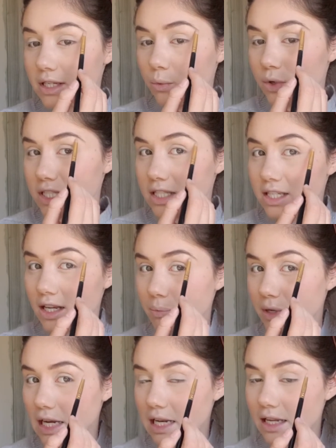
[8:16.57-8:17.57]
it was
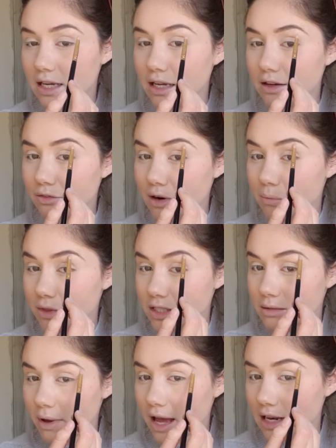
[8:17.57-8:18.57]
typically from this
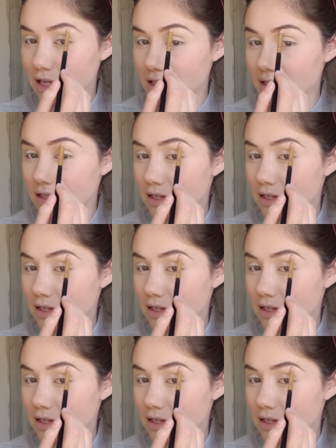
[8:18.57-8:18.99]
palette.